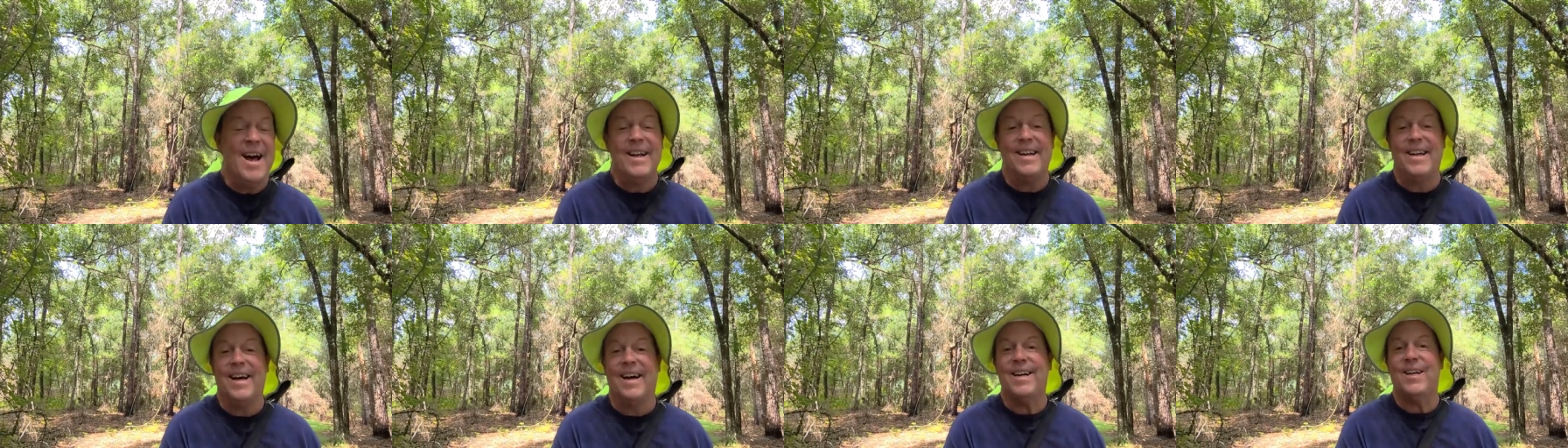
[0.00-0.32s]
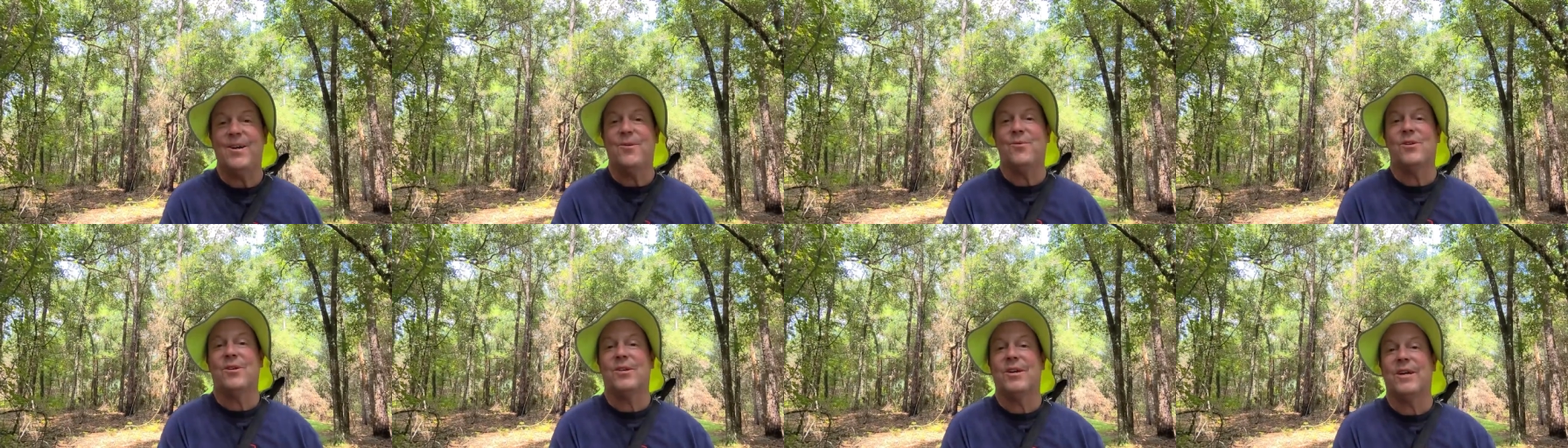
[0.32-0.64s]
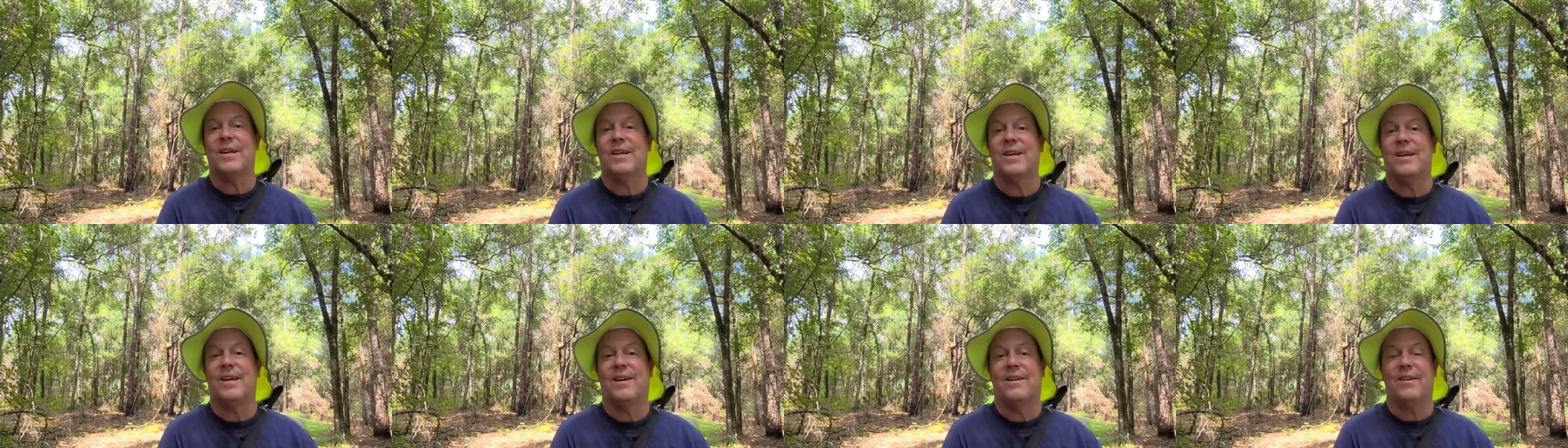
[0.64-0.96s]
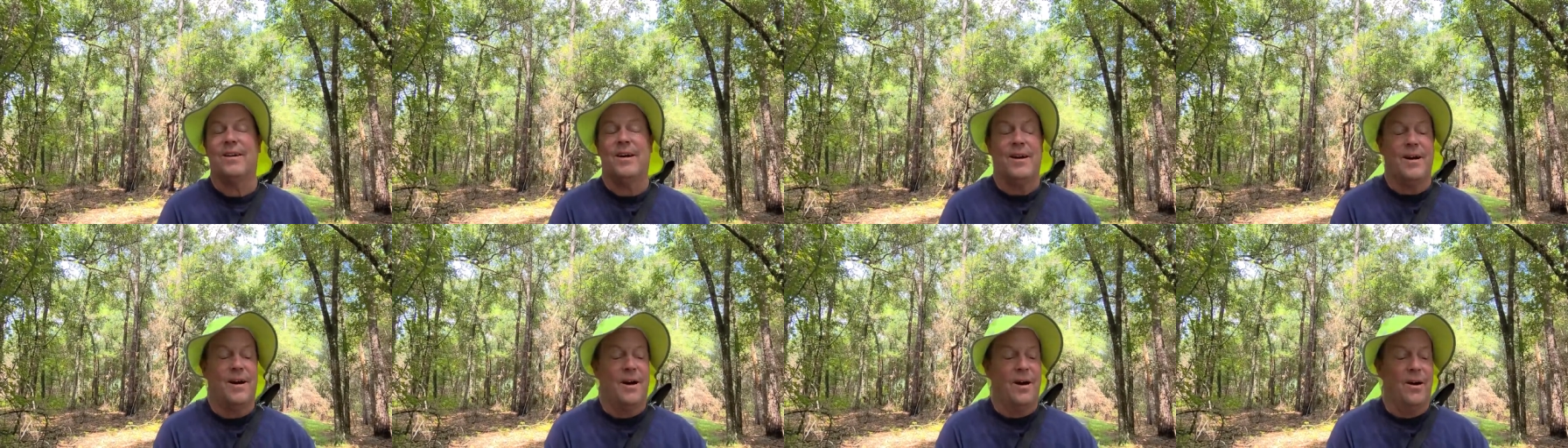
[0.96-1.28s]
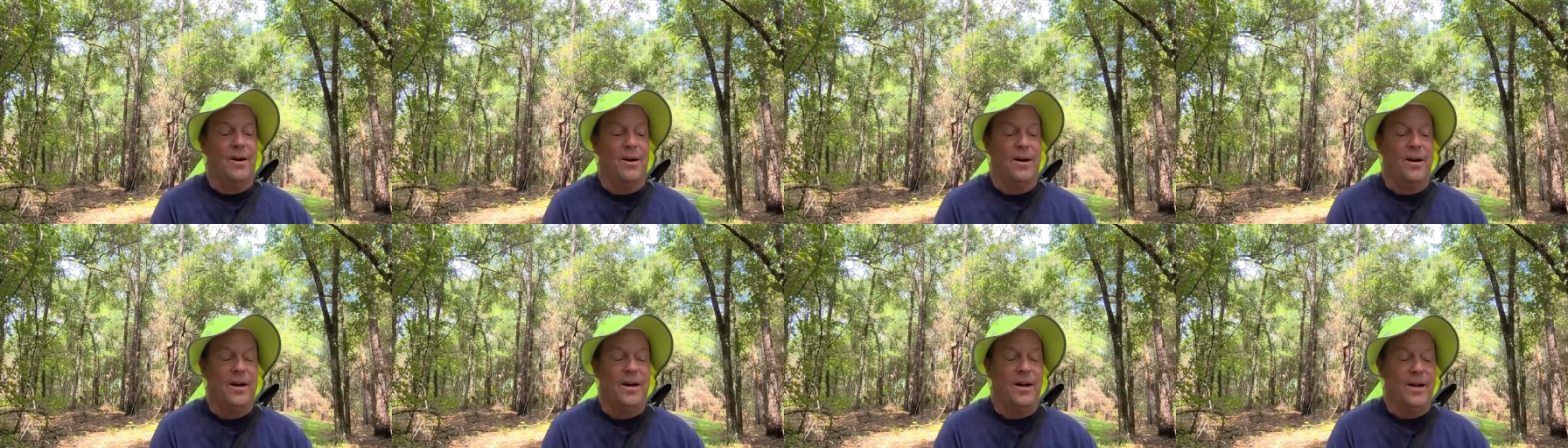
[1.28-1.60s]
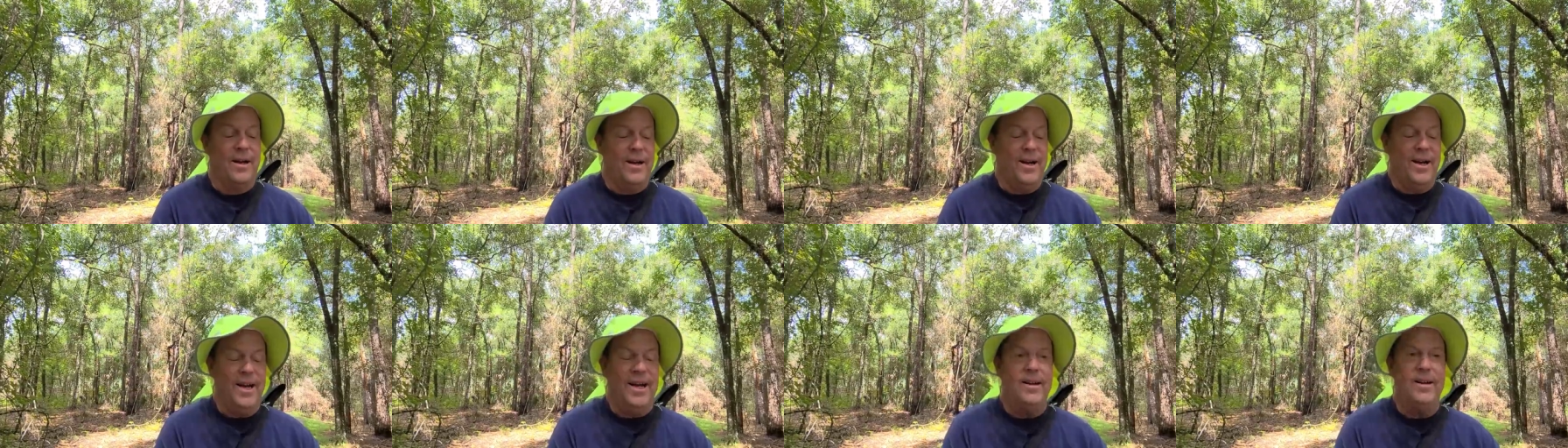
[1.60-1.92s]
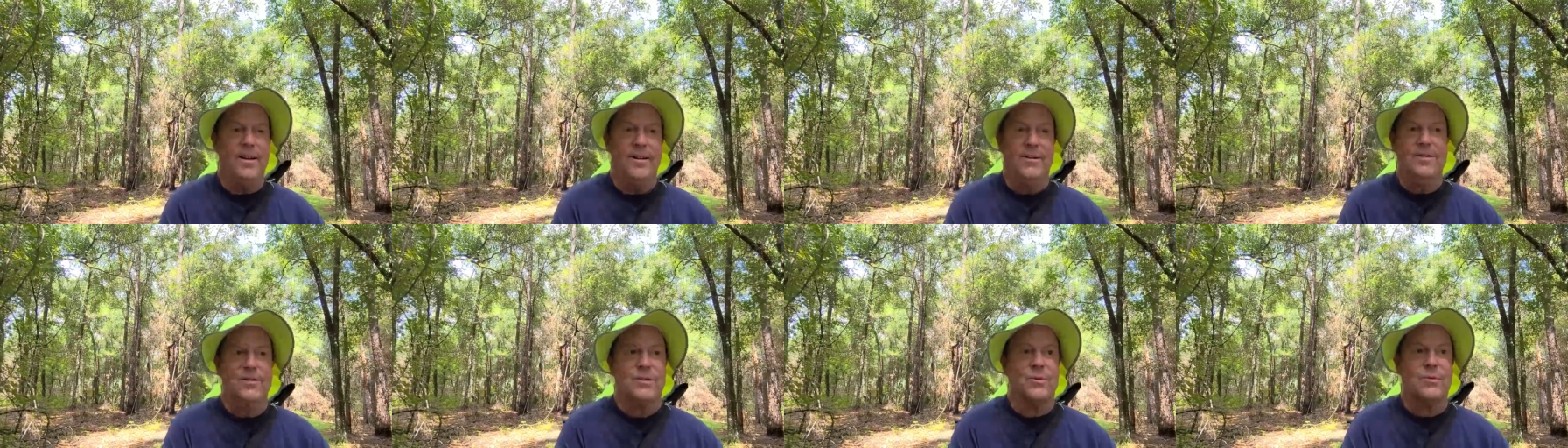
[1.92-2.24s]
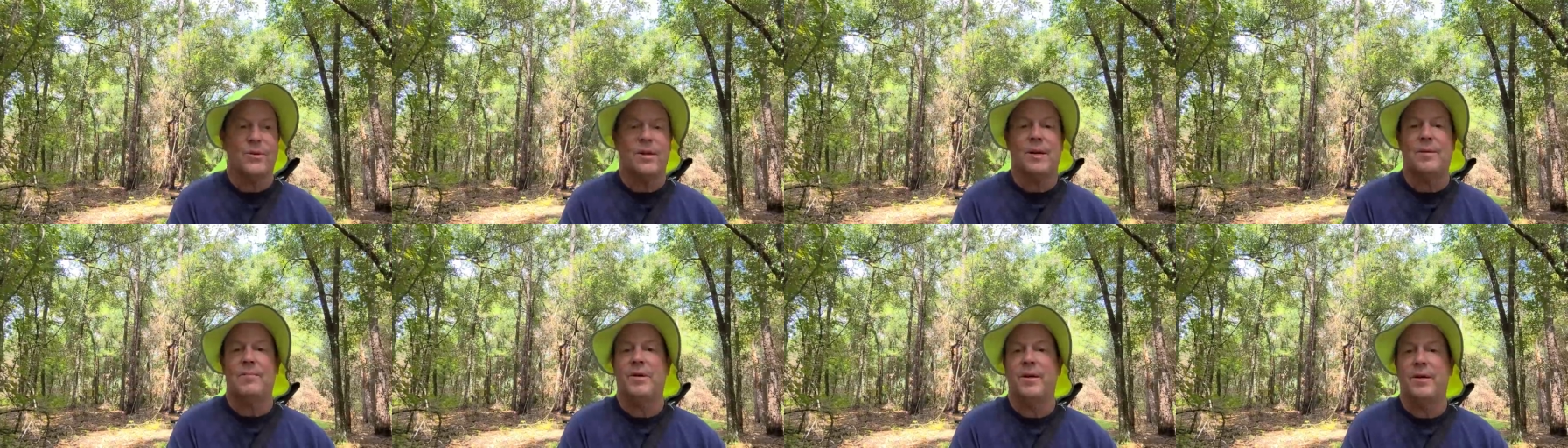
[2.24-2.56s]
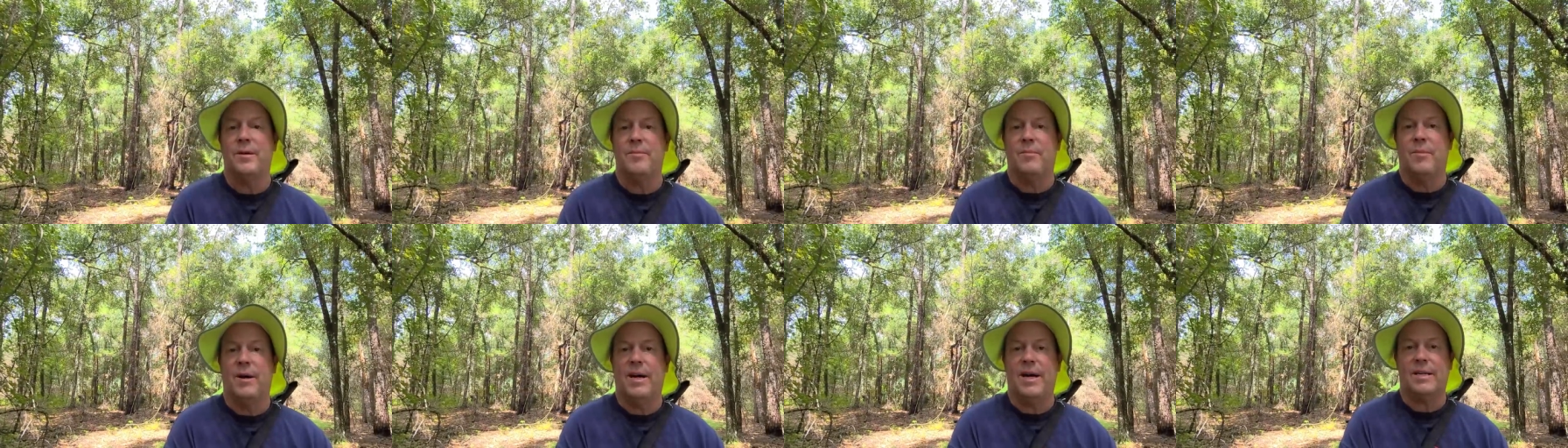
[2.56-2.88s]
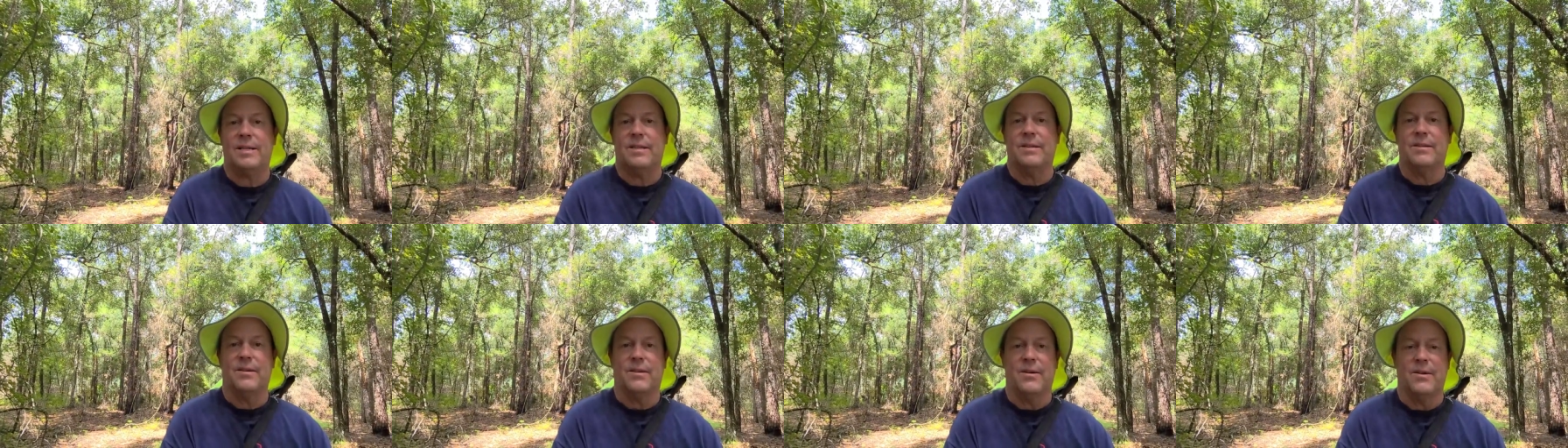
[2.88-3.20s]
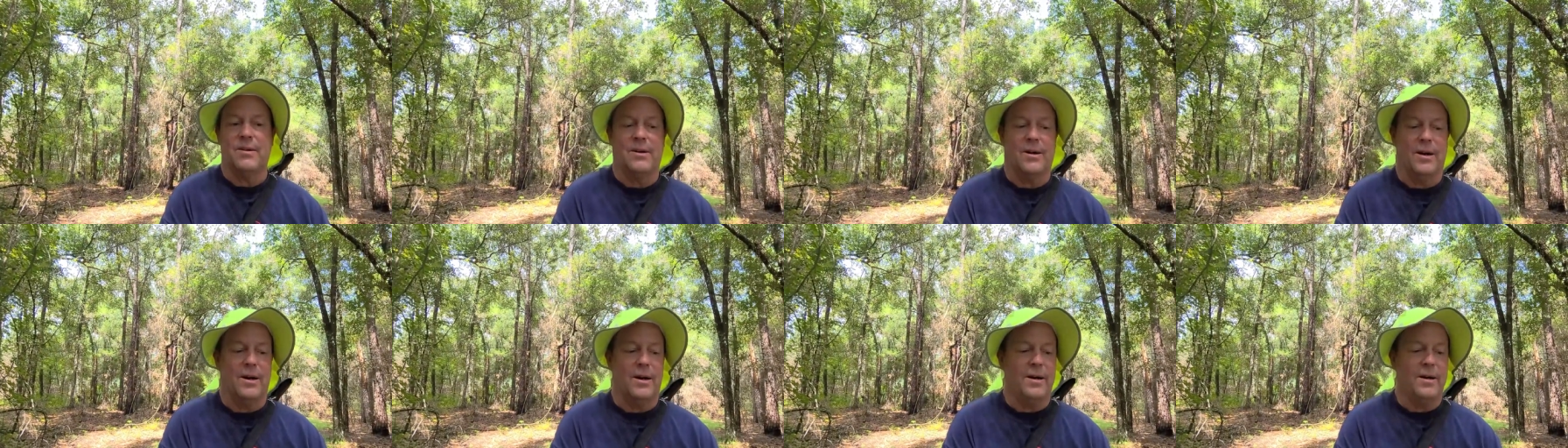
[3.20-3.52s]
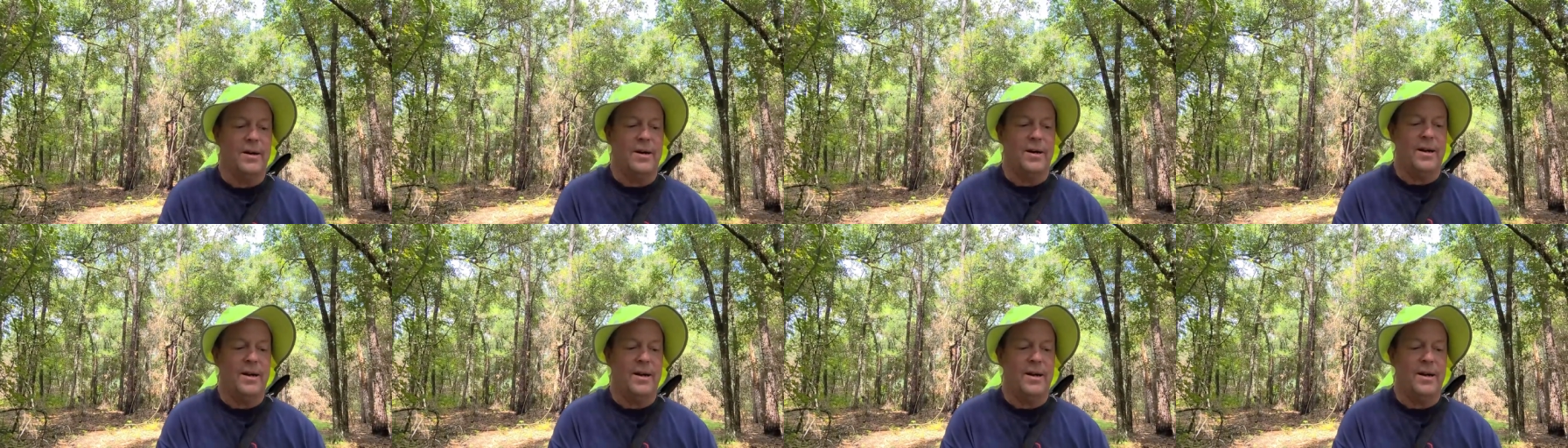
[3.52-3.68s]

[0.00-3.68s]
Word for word: now, he will get out. He knows when I'm heading back to the car,